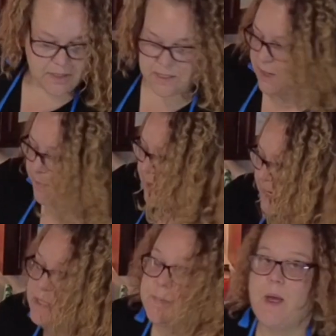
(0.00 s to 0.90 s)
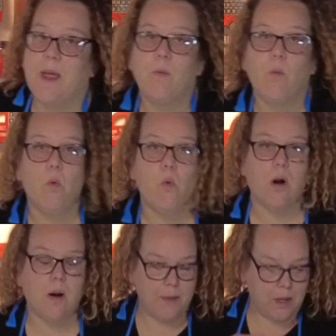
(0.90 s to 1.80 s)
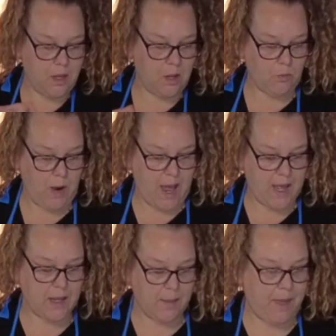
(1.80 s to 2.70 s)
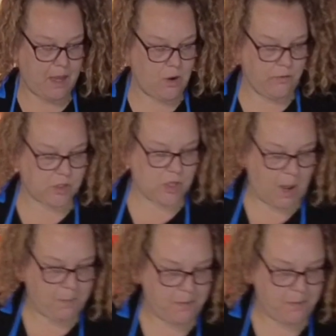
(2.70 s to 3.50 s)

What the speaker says: just going to place my warm rag back over top